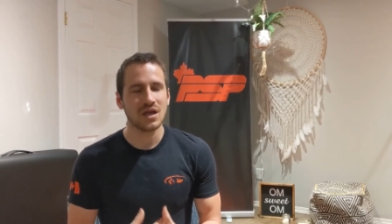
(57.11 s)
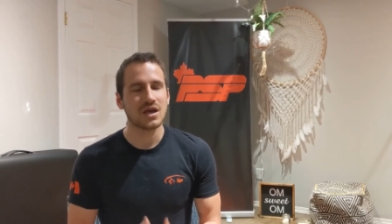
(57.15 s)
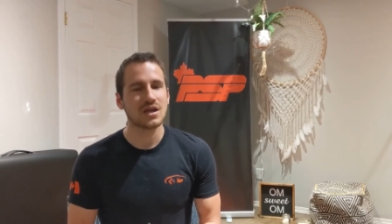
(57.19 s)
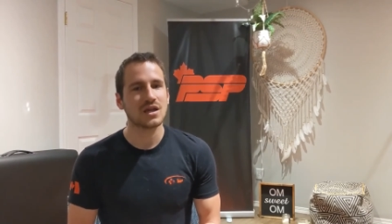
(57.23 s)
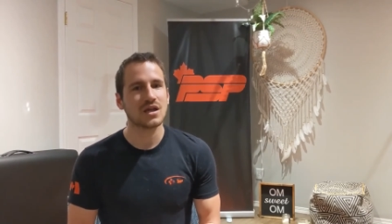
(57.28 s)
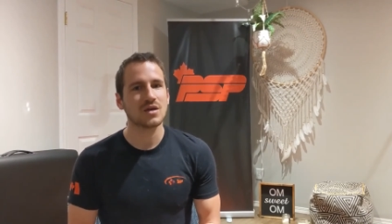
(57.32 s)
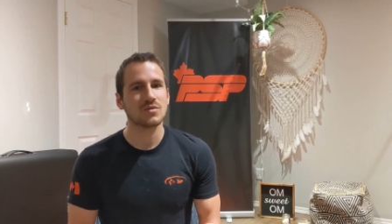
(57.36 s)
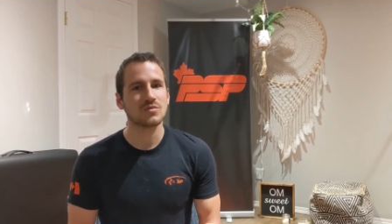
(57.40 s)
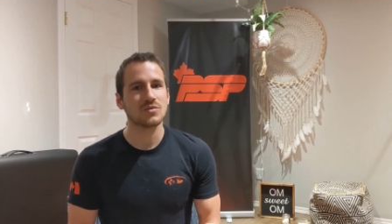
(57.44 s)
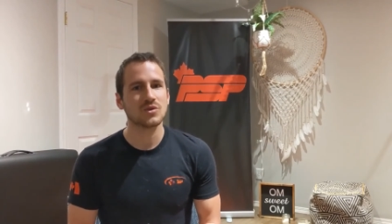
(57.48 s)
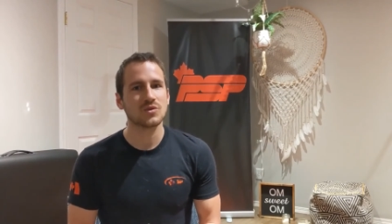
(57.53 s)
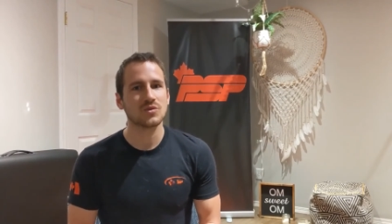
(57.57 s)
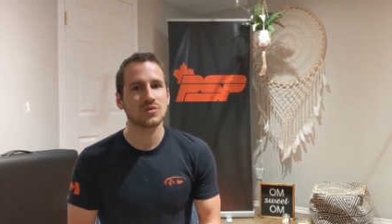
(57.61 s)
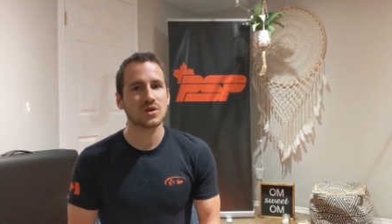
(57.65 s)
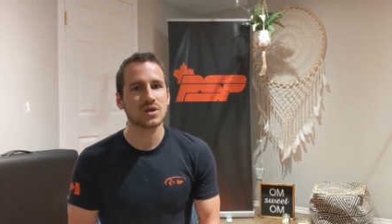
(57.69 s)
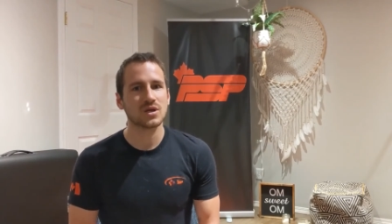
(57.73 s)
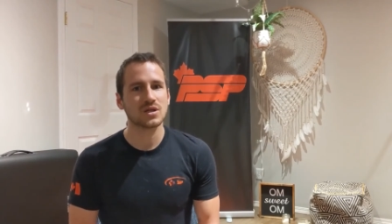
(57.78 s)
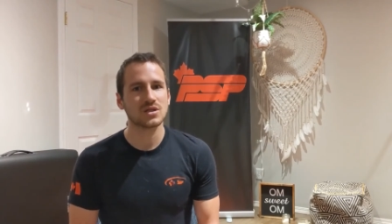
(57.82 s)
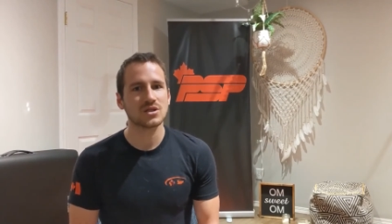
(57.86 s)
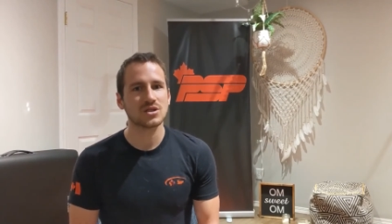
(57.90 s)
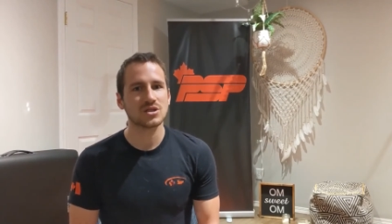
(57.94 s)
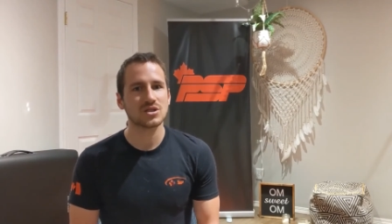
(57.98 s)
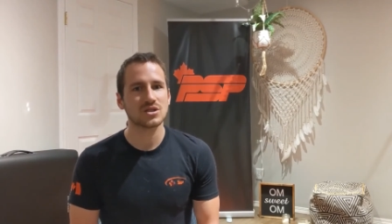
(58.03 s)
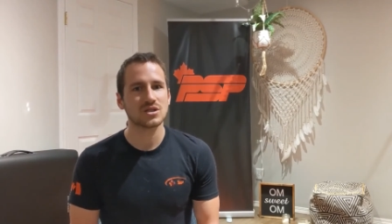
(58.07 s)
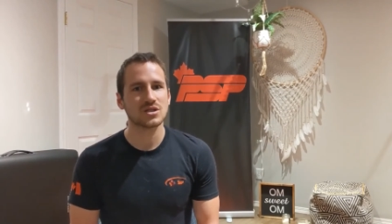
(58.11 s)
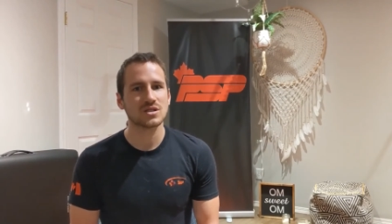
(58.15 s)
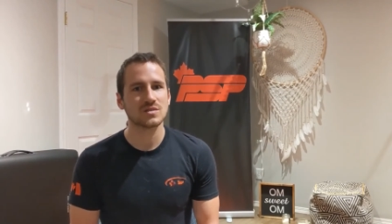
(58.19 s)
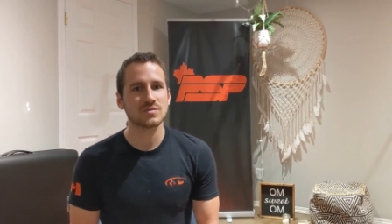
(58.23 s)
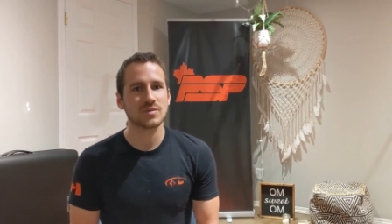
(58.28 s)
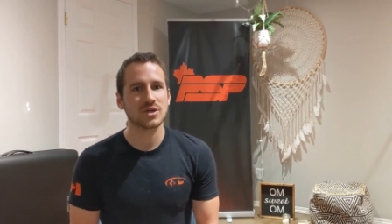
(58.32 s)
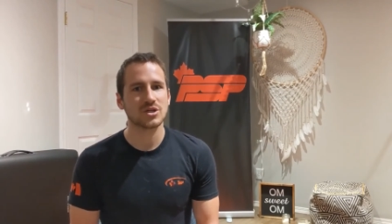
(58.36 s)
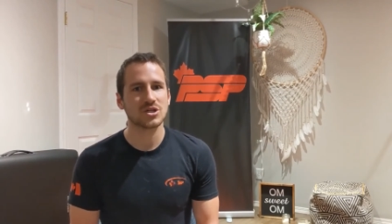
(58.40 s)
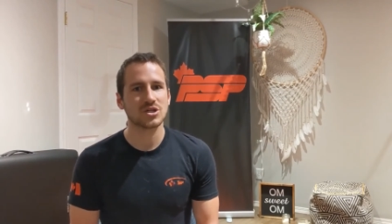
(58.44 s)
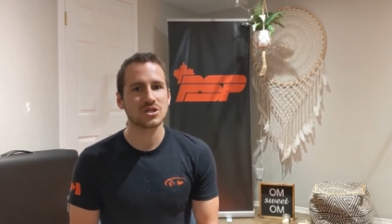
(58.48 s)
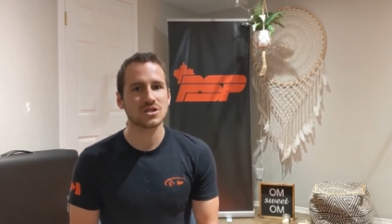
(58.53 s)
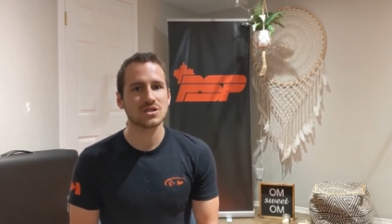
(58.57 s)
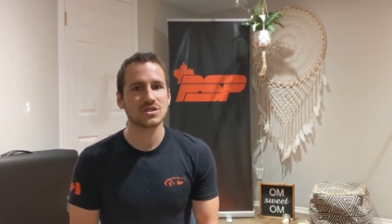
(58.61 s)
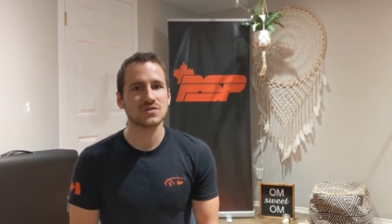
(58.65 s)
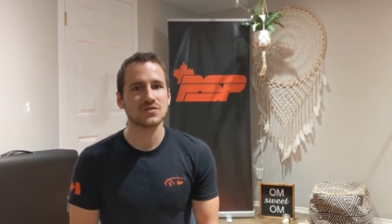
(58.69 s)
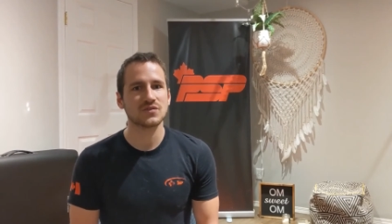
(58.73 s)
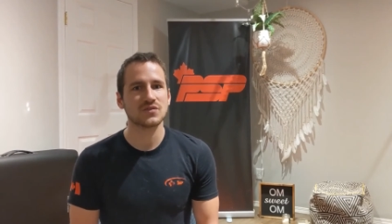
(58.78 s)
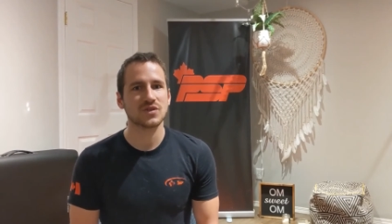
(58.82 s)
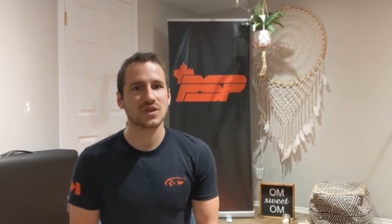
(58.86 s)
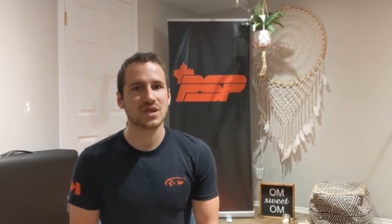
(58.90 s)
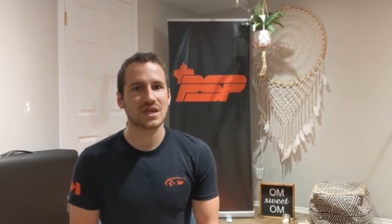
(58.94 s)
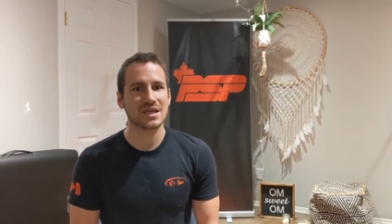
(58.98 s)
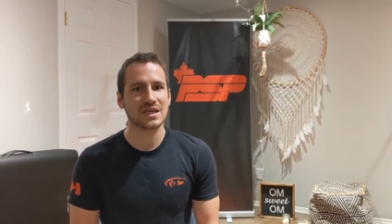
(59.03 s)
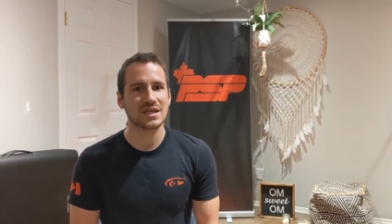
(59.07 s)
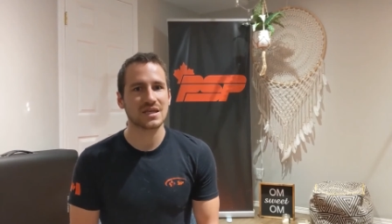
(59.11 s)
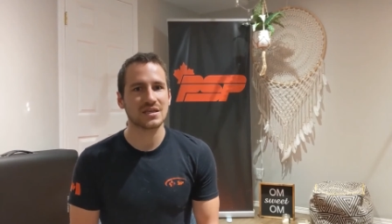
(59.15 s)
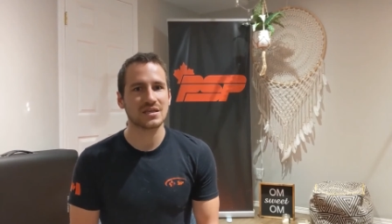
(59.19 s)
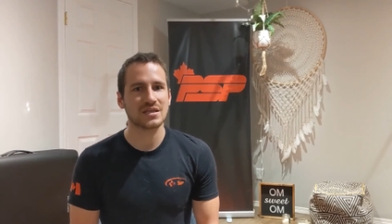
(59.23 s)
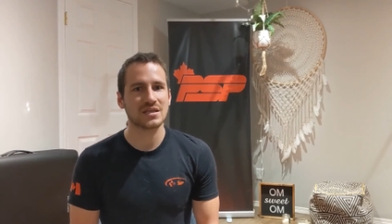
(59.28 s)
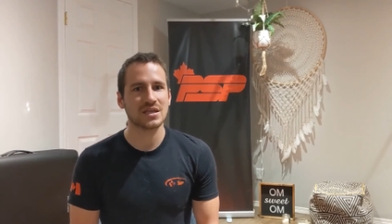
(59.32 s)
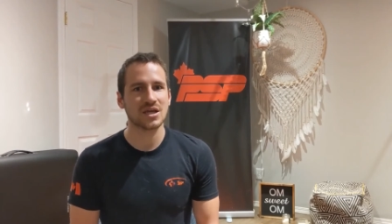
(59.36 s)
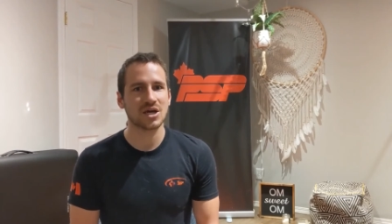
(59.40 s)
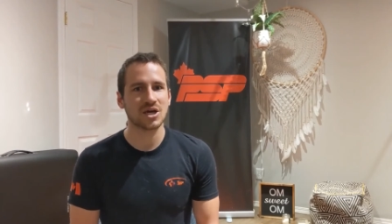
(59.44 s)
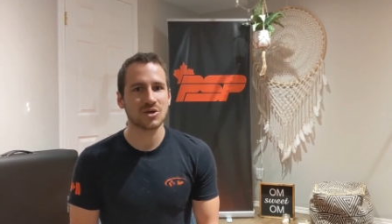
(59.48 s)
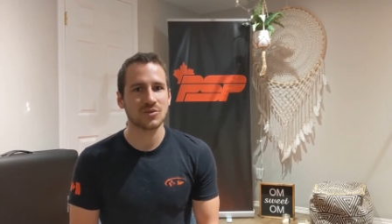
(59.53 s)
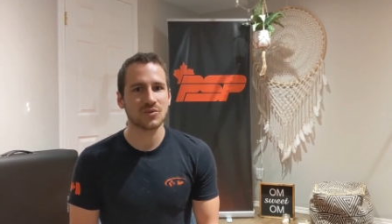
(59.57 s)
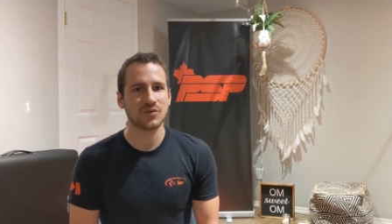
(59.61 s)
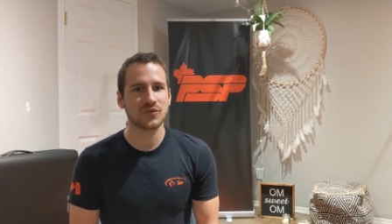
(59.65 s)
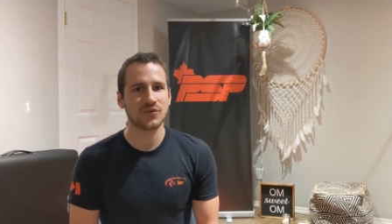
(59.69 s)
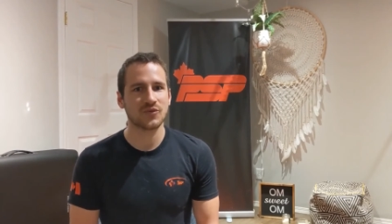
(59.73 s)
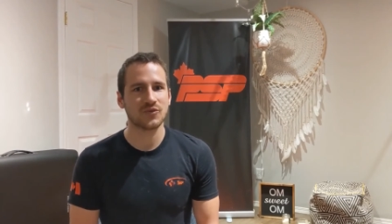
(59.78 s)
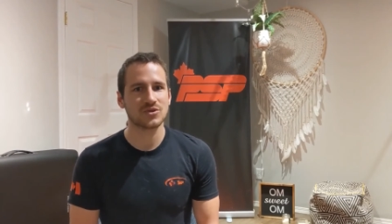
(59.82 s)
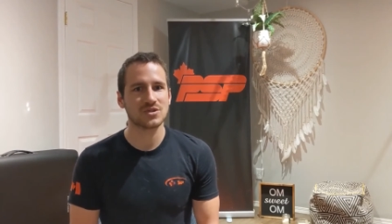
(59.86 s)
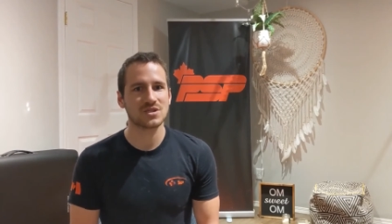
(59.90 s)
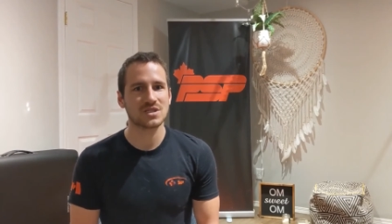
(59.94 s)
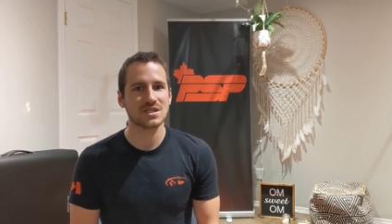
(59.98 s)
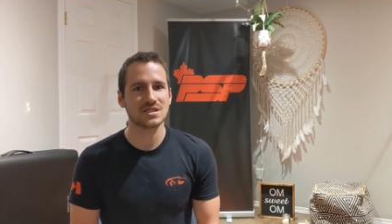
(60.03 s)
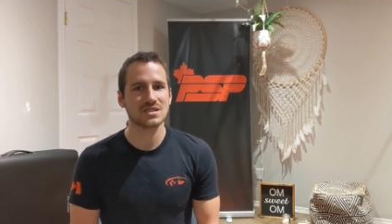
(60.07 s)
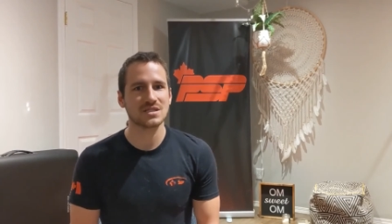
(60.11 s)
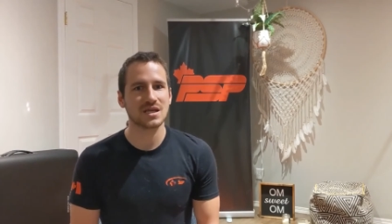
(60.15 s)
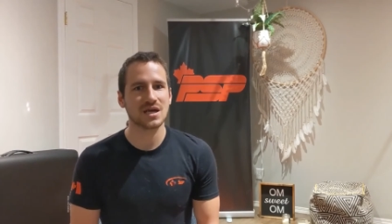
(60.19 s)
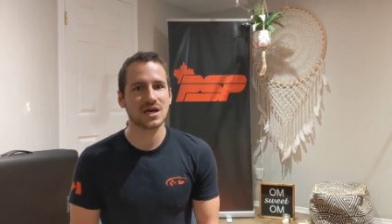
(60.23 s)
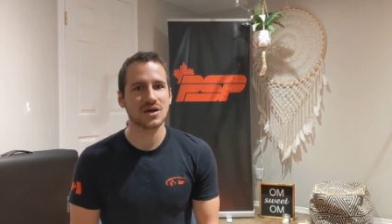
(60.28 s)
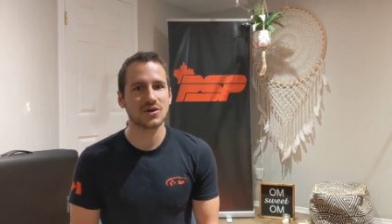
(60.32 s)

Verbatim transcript: and I'm the reconditioning specialist for the Canadian Armed Forces